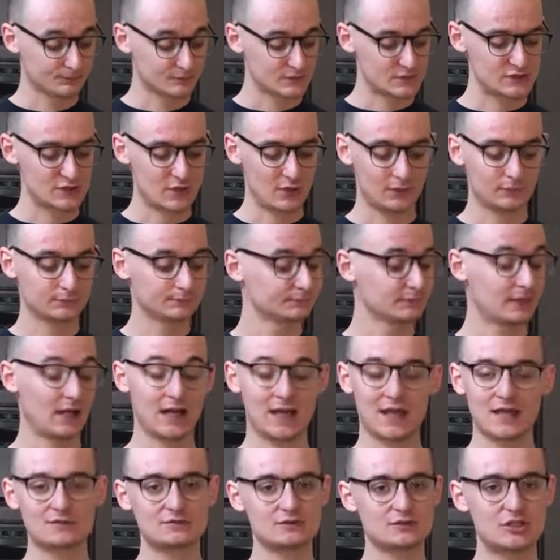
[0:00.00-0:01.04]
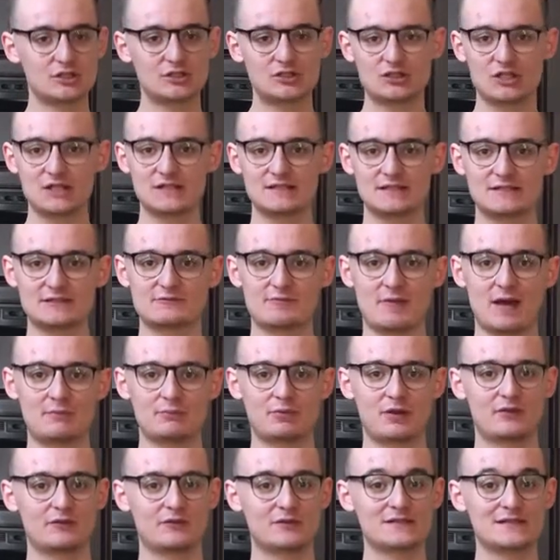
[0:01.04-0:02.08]
So again, just cheeses is my
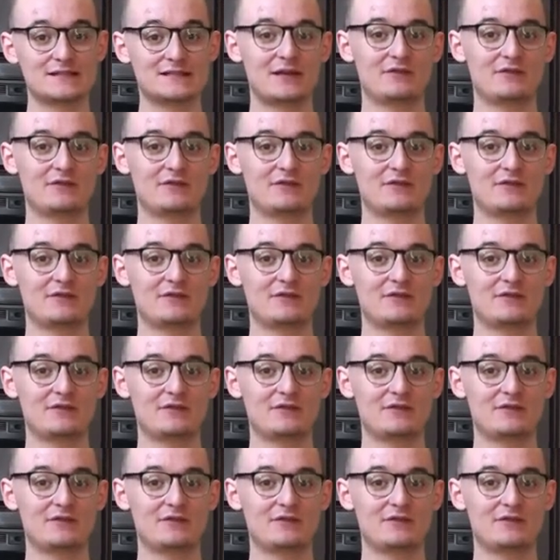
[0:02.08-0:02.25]
preference.